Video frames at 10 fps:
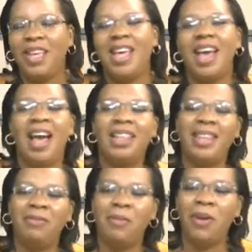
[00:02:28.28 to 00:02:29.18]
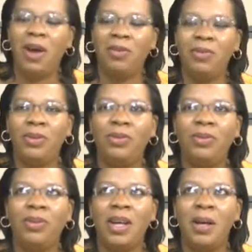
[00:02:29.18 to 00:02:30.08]
And then from Kano, we
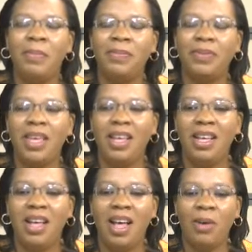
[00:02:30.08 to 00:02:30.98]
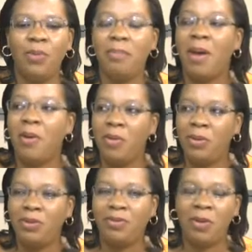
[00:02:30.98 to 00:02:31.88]
took, um, uh, went by
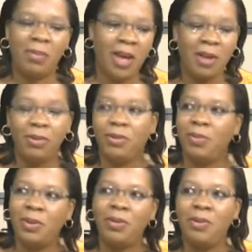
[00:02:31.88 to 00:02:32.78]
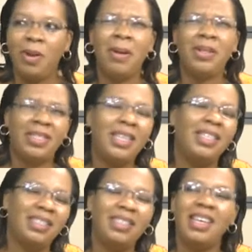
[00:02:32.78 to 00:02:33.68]
road from Kano to Maiduguri about
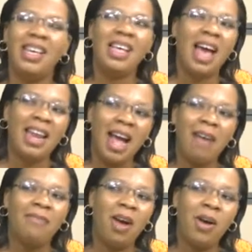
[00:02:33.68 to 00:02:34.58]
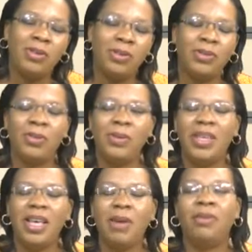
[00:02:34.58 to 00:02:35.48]
six and a half hours or so.
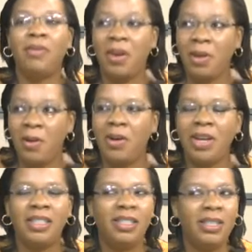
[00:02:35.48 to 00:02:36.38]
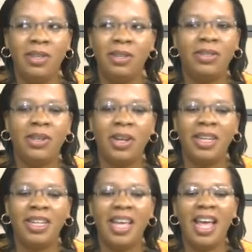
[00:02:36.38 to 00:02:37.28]
It was a very long and tedious
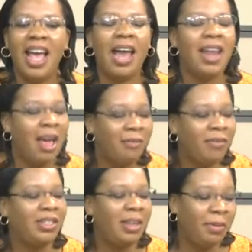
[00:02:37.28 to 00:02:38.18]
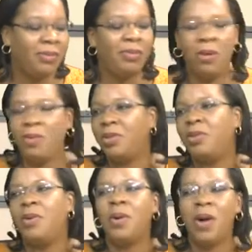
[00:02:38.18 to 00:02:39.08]
journey. And every step of the way, we
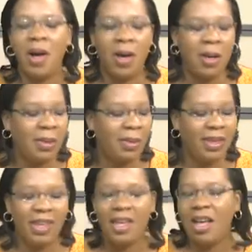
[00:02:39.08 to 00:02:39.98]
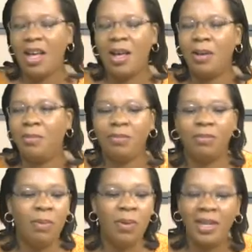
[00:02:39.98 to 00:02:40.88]
saw uh, um,
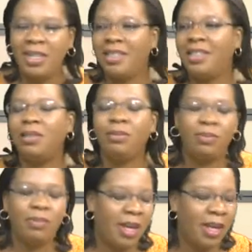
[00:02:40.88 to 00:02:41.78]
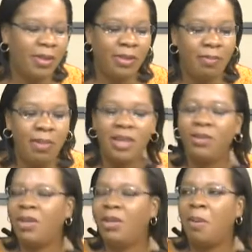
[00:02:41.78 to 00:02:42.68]
police, uh, the
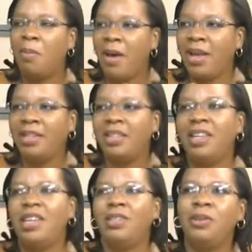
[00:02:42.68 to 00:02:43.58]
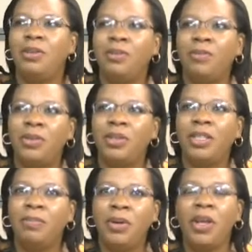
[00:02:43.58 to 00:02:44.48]
military, combined security
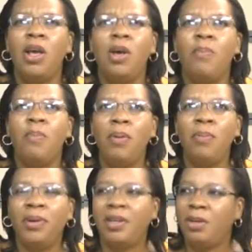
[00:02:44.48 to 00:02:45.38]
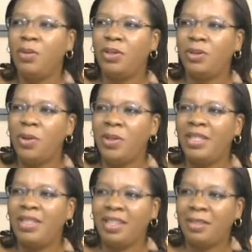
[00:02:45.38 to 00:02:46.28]
forces. But more importantly, we saw the
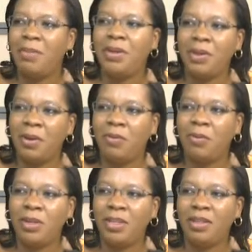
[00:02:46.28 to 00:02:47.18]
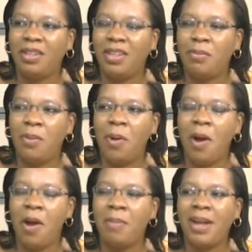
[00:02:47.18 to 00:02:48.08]
decimation of what Boko
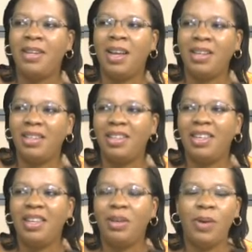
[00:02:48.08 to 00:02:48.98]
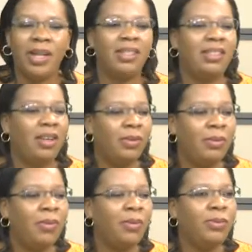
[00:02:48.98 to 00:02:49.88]
Haram had done. We had on the
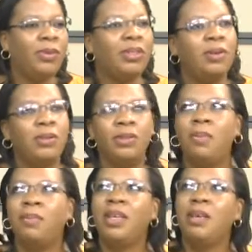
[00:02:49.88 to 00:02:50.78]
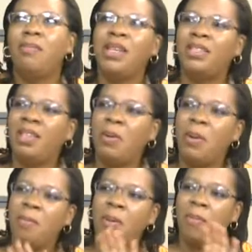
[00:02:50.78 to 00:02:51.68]
road. We saw some places that were
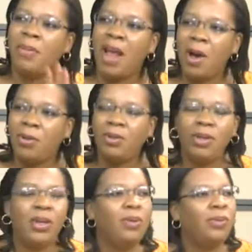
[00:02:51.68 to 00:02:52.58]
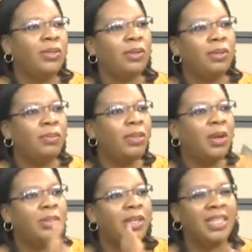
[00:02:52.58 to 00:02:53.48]
bombed out. We saw some
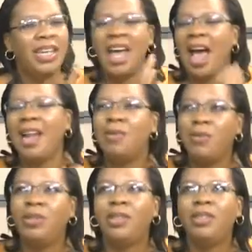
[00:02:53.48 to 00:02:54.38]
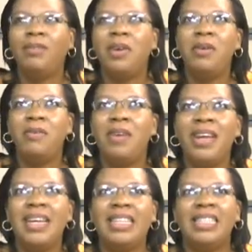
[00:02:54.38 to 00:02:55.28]
shelters, and it was just very,
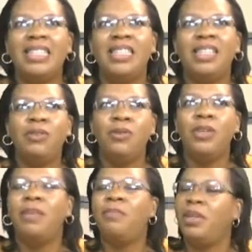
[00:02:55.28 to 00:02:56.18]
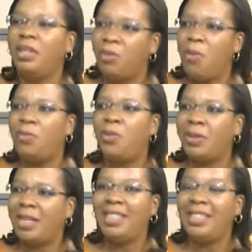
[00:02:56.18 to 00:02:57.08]
very, you know, it brought it home to
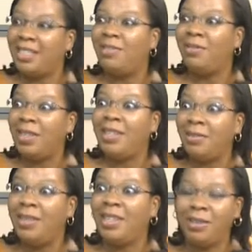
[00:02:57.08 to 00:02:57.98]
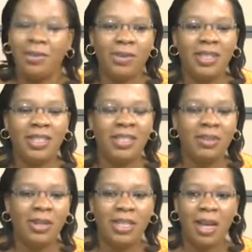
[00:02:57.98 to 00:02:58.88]
us that this is really real. You know, this is
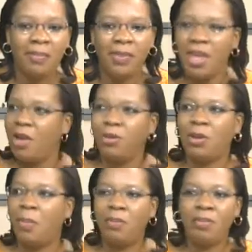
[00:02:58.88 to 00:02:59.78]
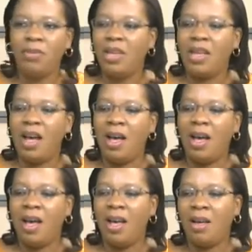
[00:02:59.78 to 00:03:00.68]
not um, some
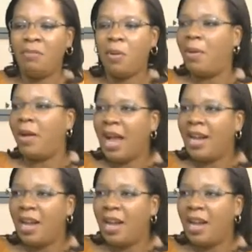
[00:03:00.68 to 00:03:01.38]
uh, propaganda.